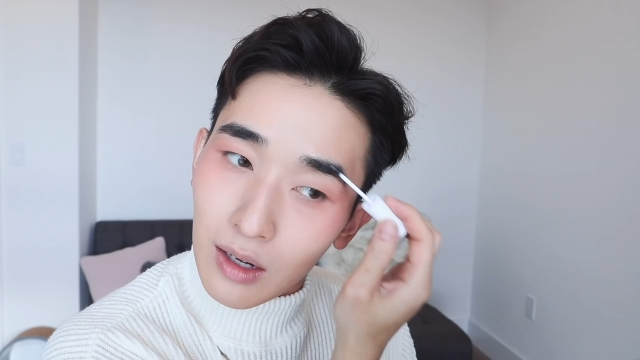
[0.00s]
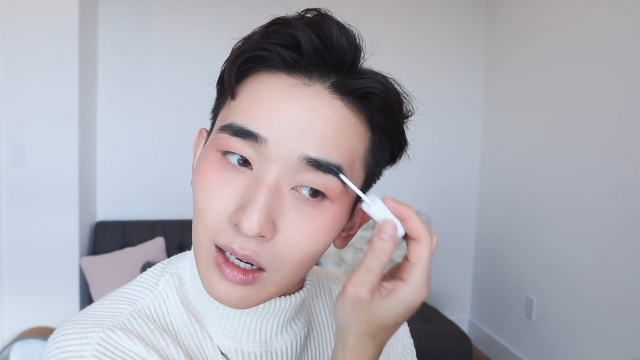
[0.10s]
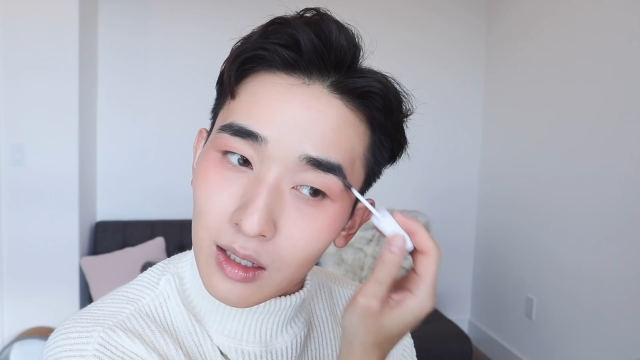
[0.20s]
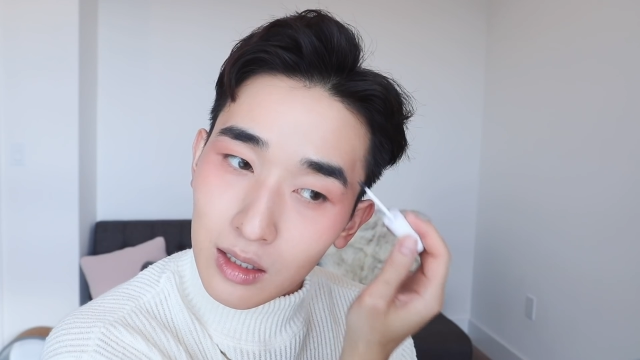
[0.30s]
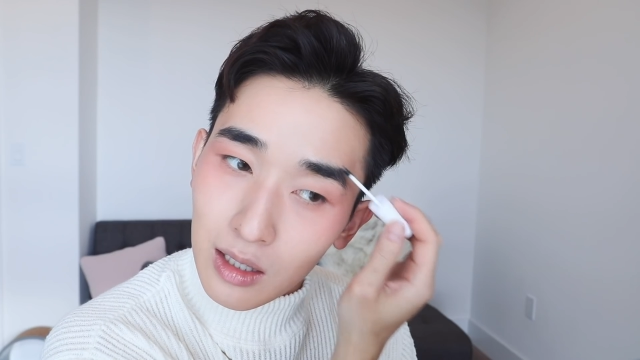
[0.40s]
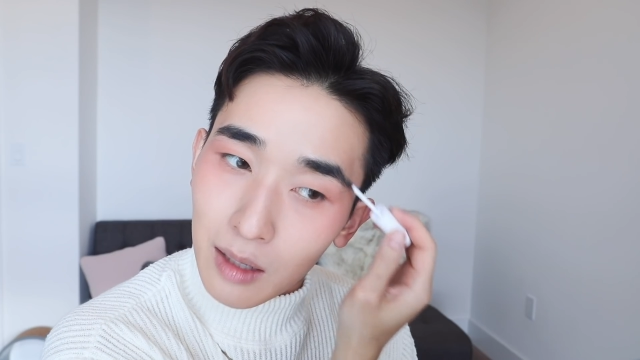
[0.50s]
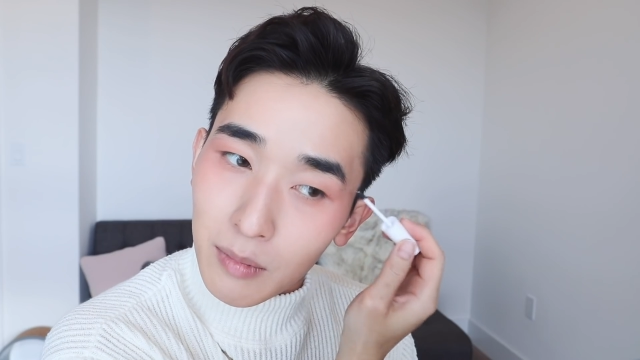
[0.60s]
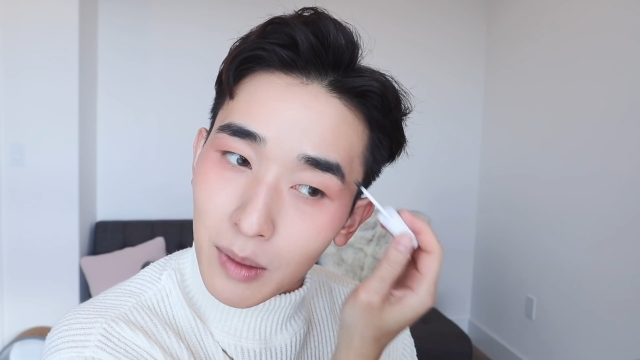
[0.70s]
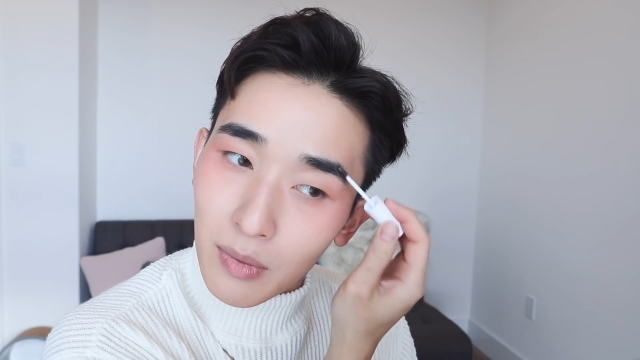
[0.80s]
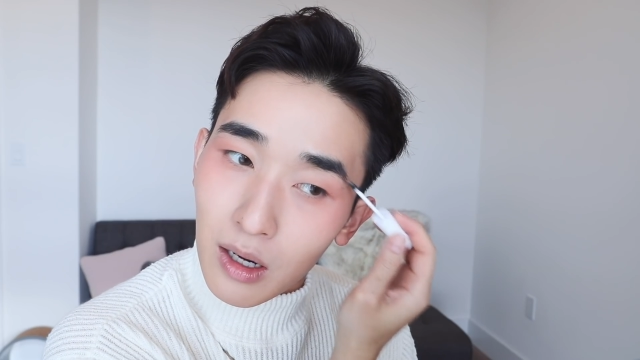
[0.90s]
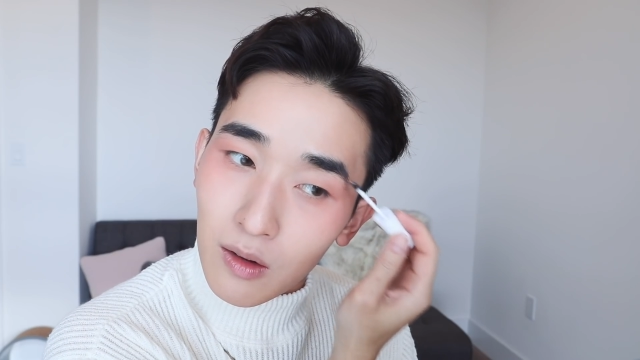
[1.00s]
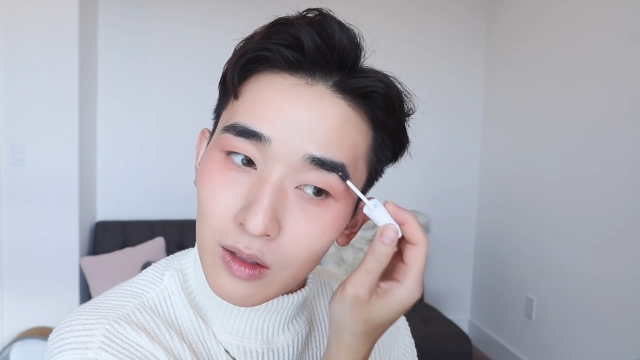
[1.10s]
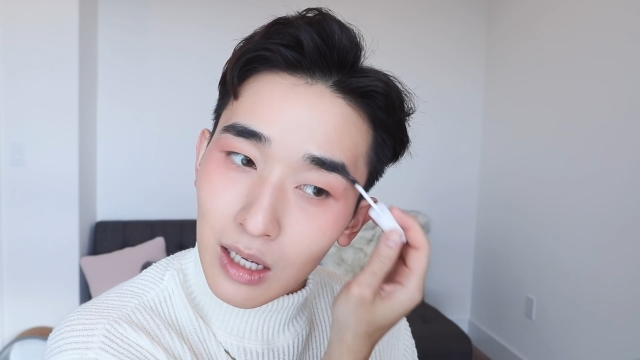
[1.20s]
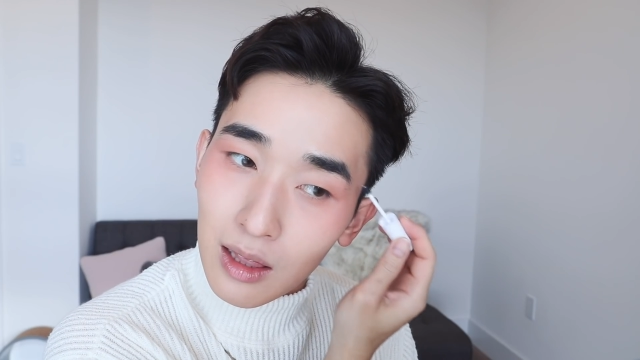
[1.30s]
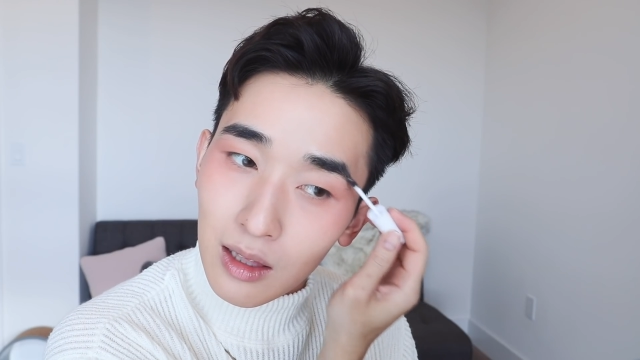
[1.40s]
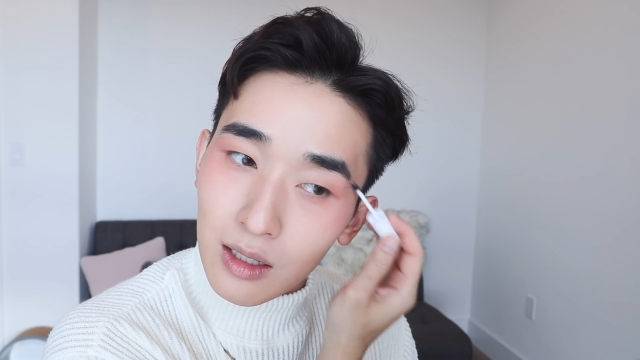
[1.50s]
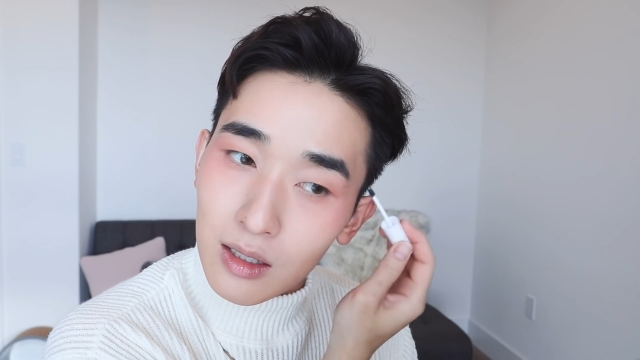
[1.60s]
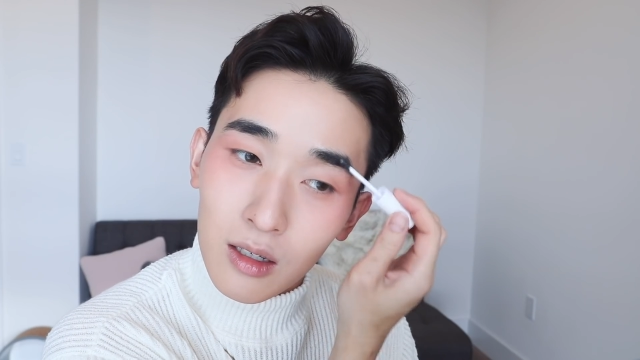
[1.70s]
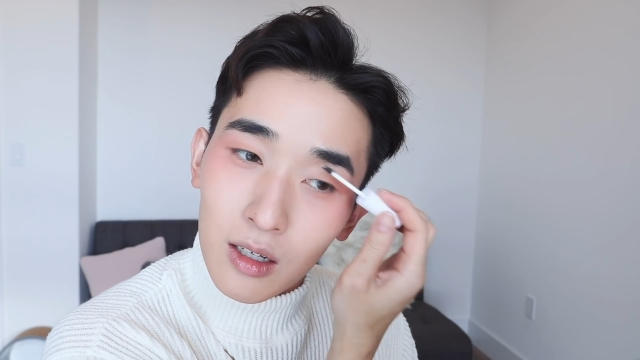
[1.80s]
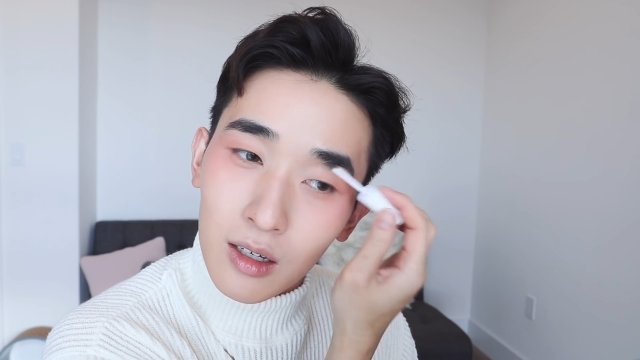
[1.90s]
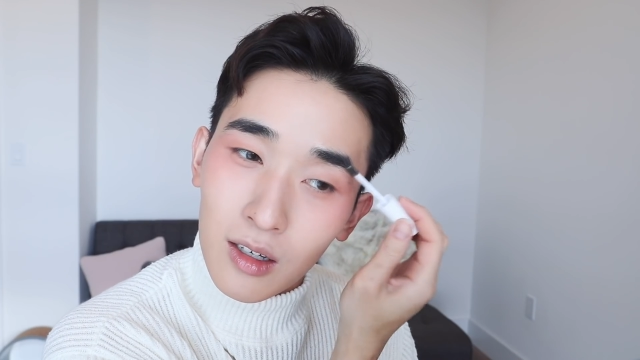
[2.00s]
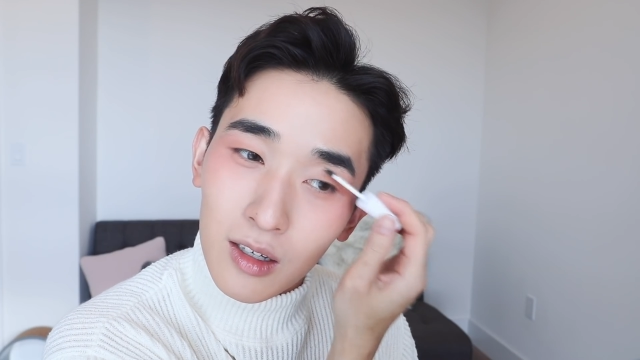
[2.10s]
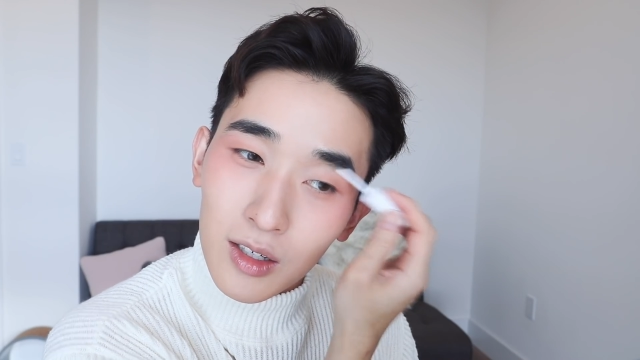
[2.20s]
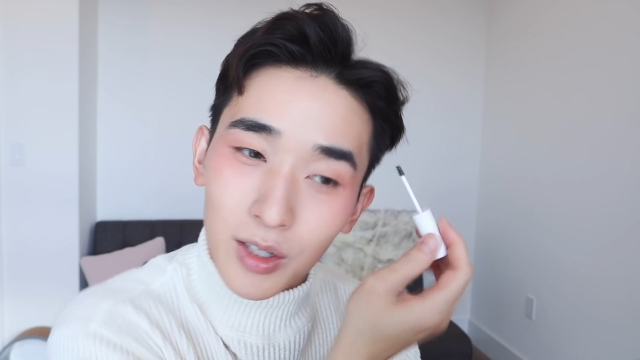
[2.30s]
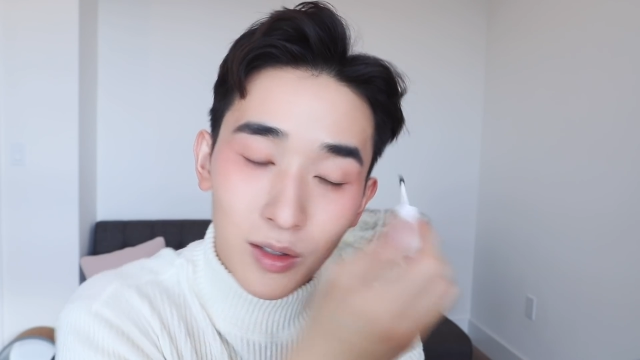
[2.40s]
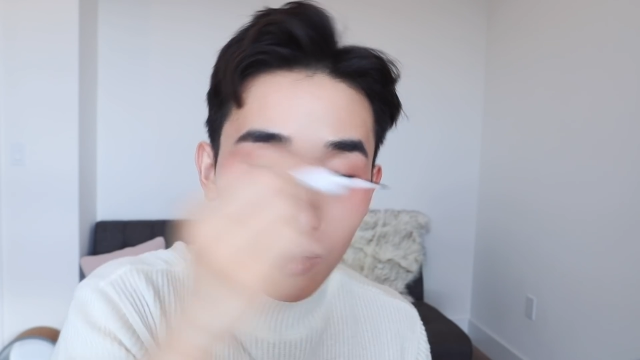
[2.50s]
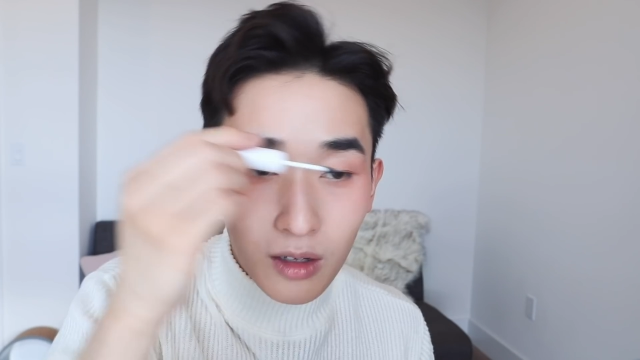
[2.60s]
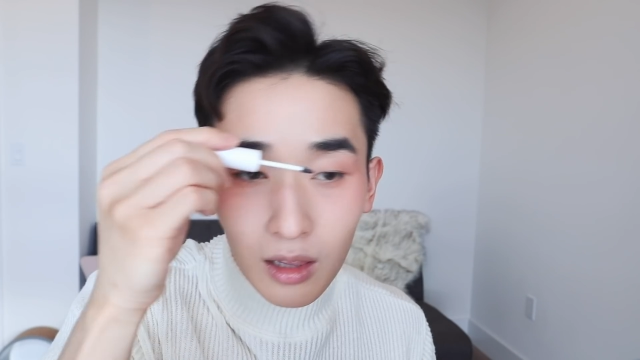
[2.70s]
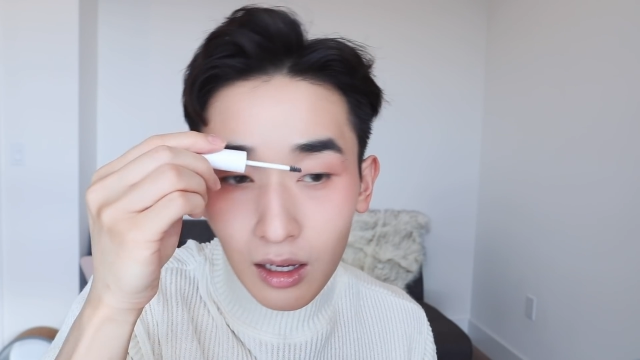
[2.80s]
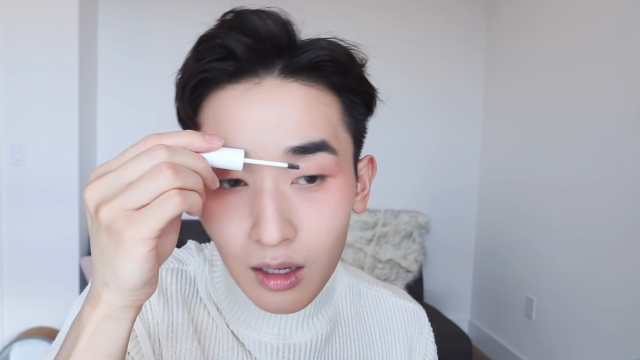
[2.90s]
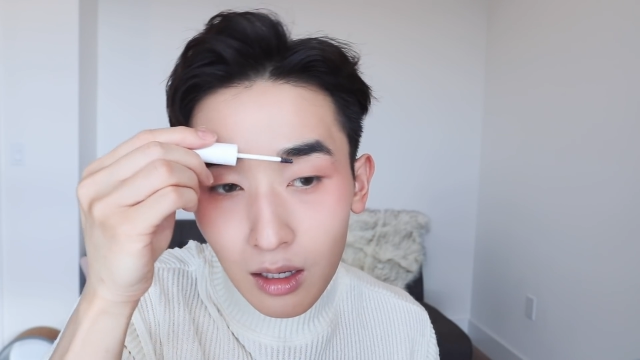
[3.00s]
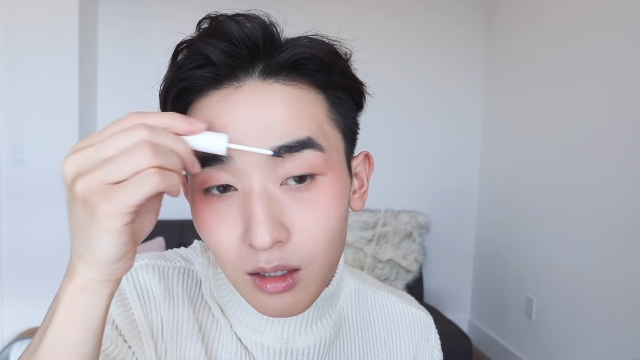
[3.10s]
I just like my brows at least to look like,